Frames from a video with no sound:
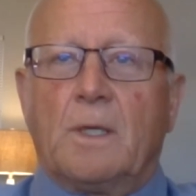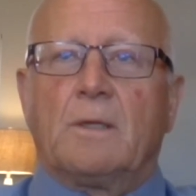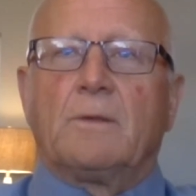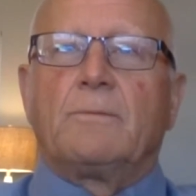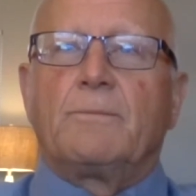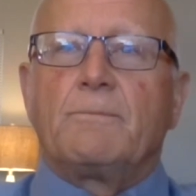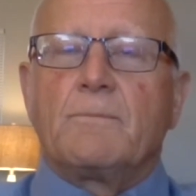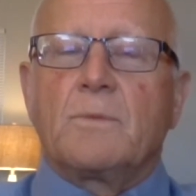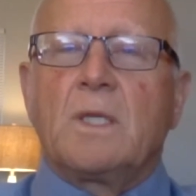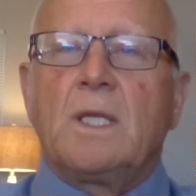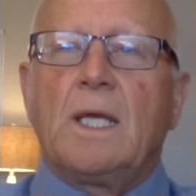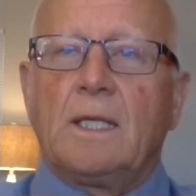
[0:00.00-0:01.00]
of
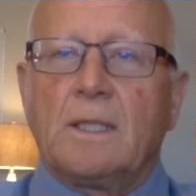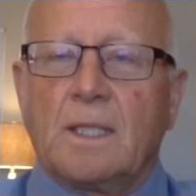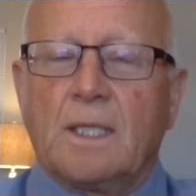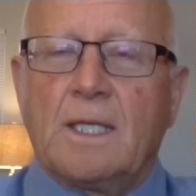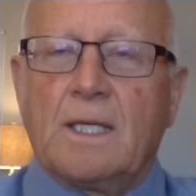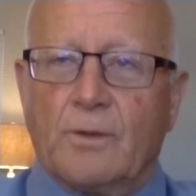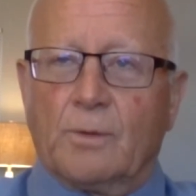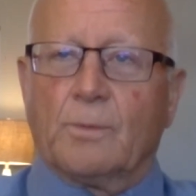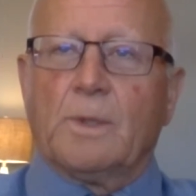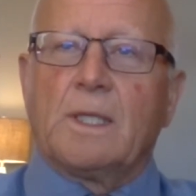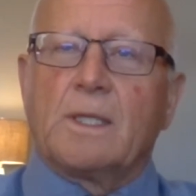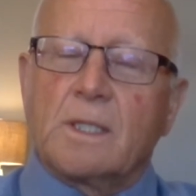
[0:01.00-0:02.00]
getting together
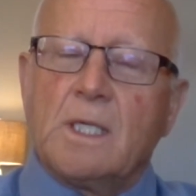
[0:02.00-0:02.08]
with.